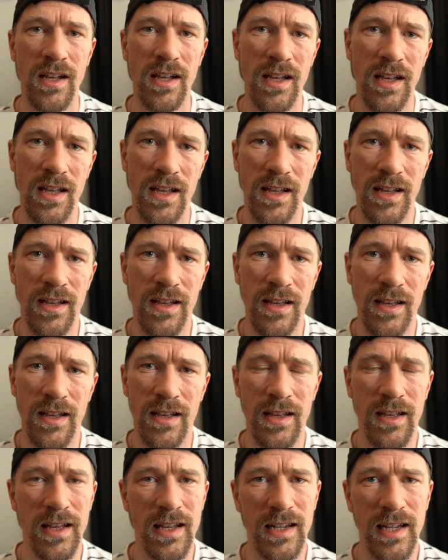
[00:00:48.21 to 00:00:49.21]
And
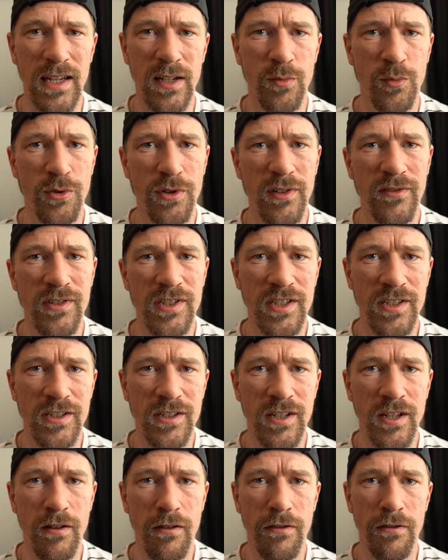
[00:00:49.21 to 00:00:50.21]
I'd
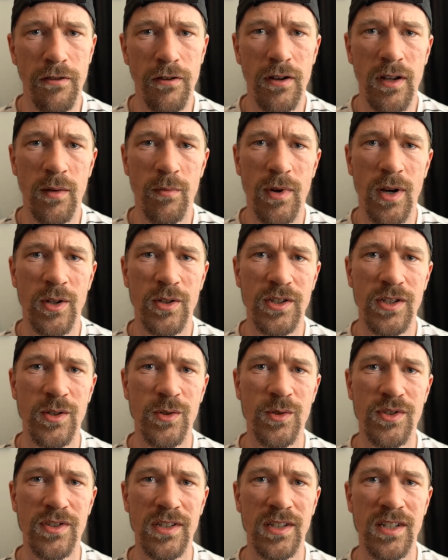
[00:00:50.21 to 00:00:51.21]
previously thought about
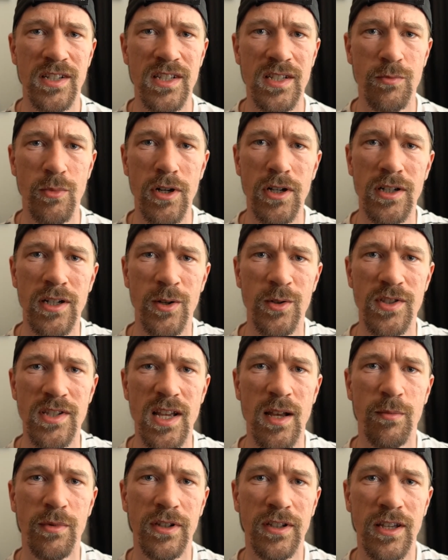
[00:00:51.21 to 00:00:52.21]
using the SmartNotes
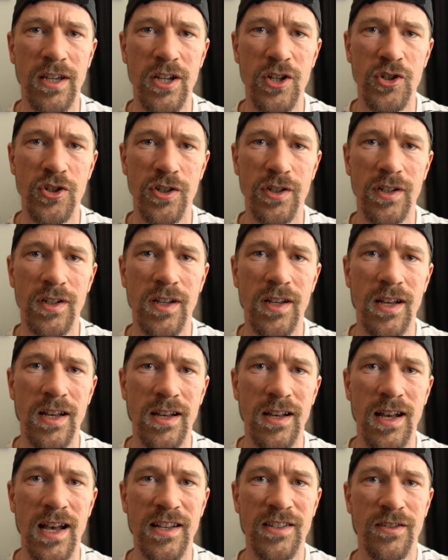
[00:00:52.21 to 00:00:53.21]
application
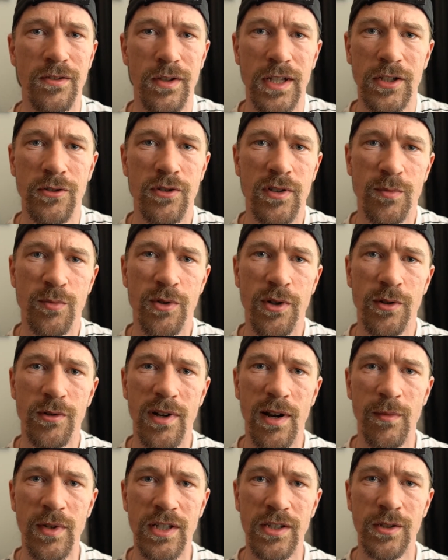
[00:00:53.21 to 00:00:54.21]
as a Literate
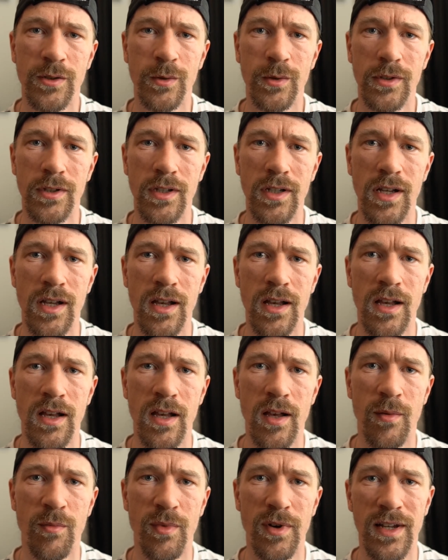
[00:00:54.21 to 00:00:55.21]
programming tool,
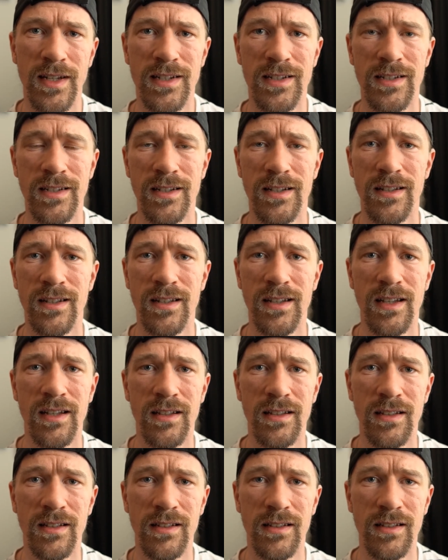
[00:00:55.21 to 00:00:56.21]
but
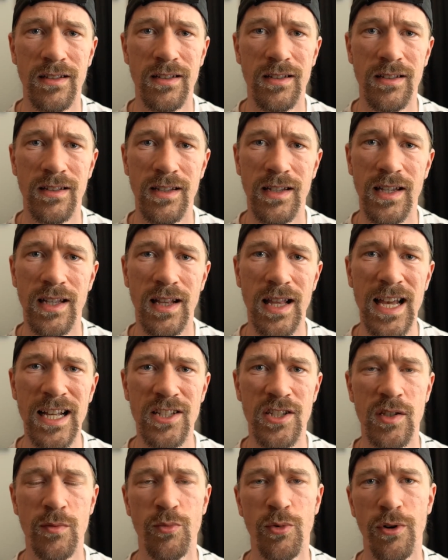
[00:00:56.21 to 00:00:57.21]
it lacked
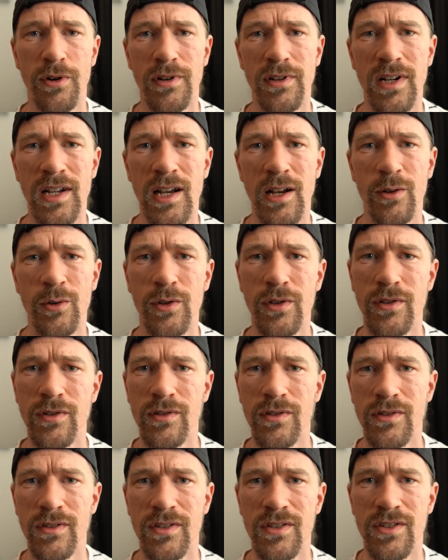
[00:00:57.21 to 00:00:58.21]
support now,
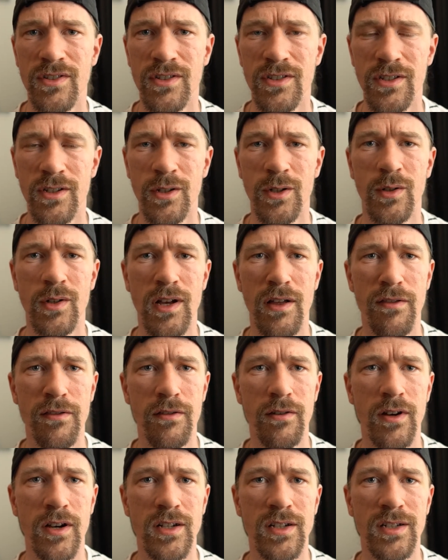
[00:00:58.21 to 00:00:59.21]
so I
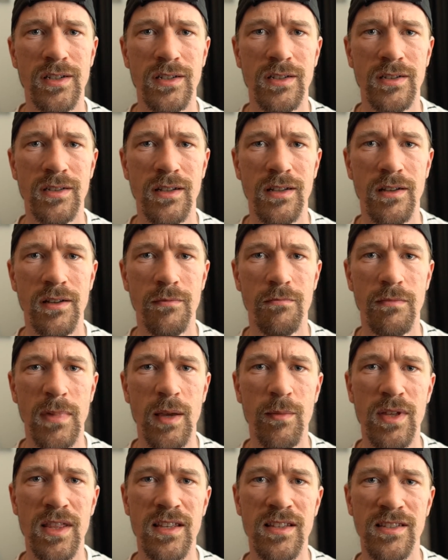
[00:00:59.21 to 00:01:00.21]
thought
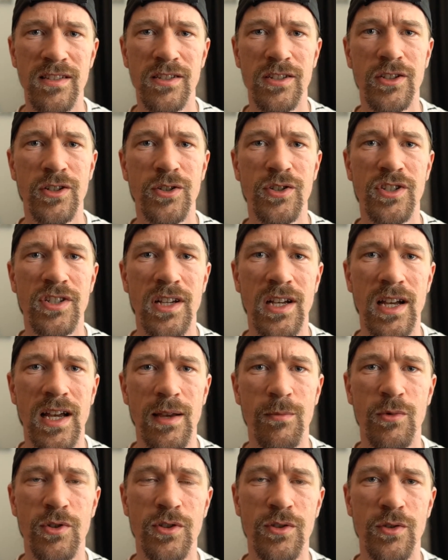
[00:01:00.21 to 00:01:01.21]
maybe this is a good
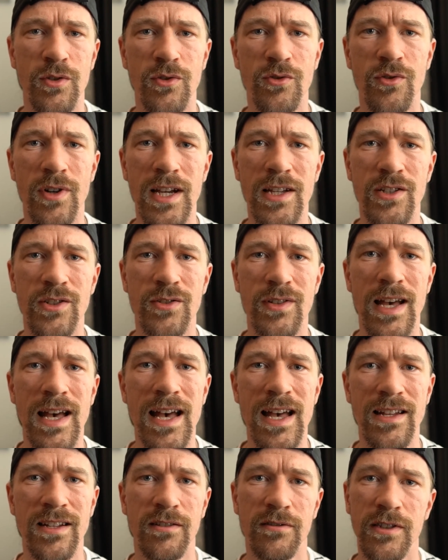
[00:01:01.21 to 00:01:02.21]
time to try to
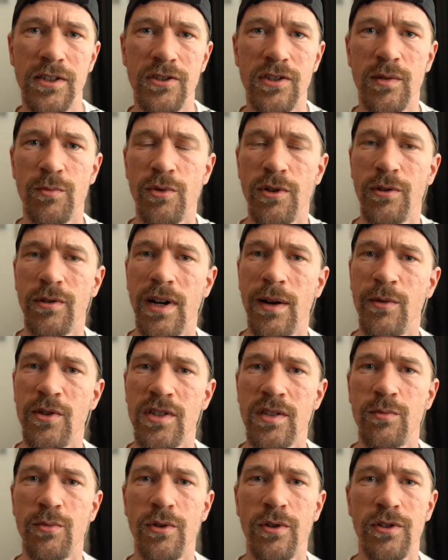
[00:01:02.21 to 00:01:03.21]
add Literate programming
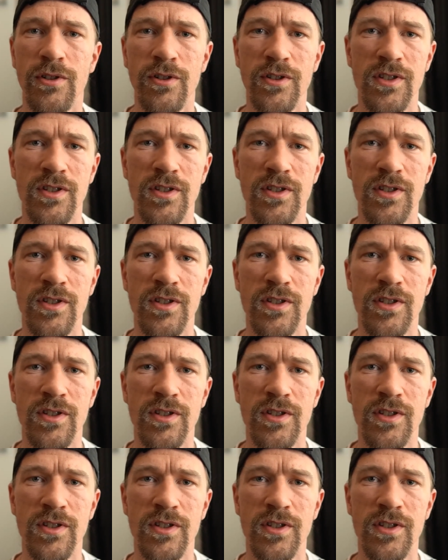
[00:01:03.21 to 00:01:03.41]
support to